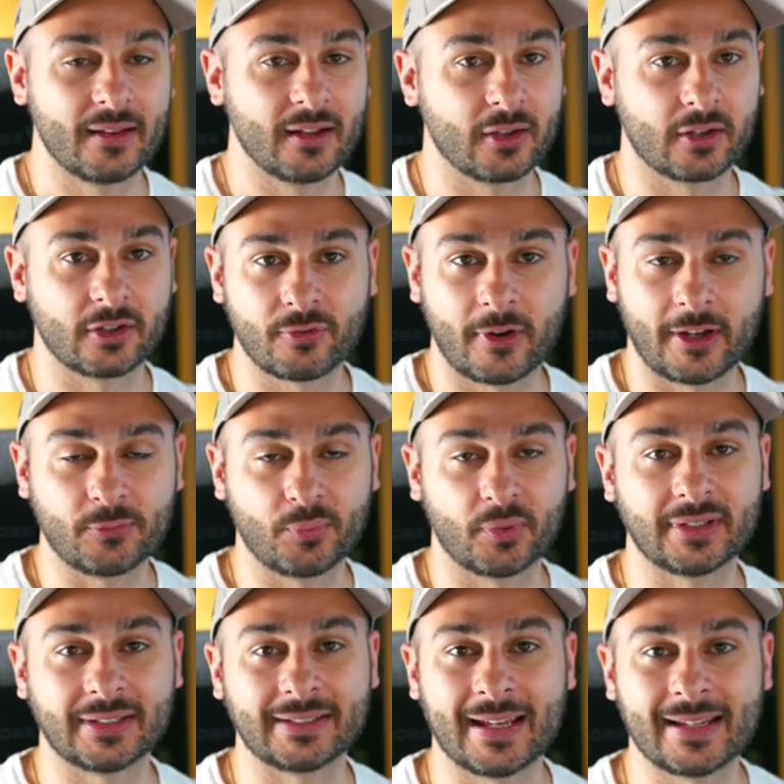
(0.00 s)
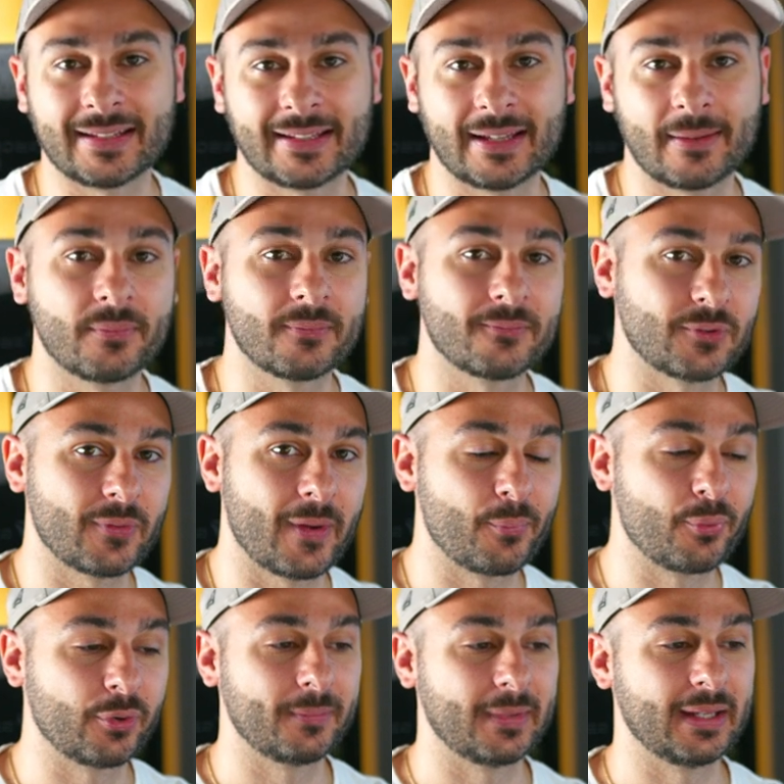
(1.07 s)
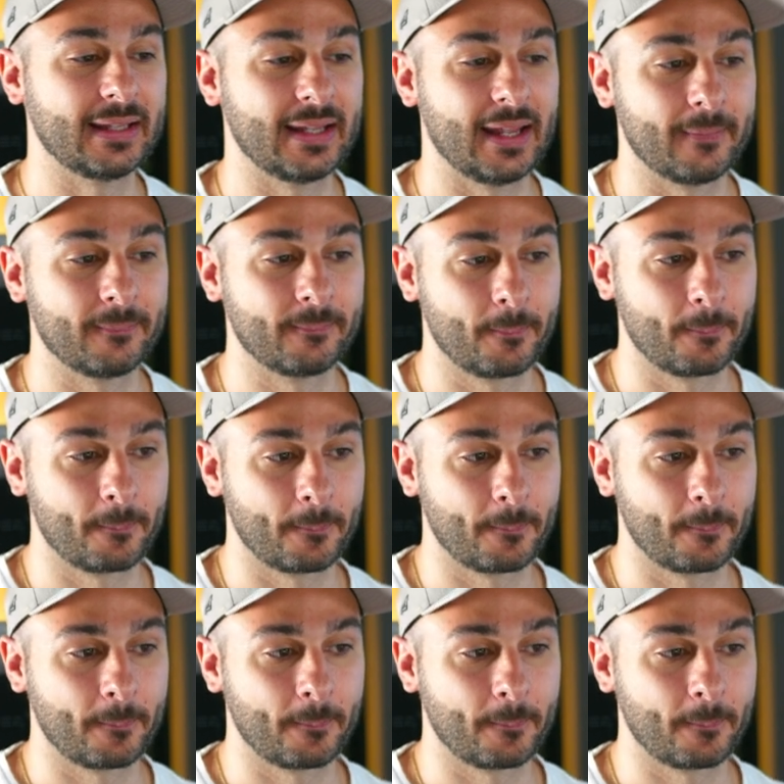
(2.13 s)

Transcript: A lot of traders wanted to test them, so I put them in there.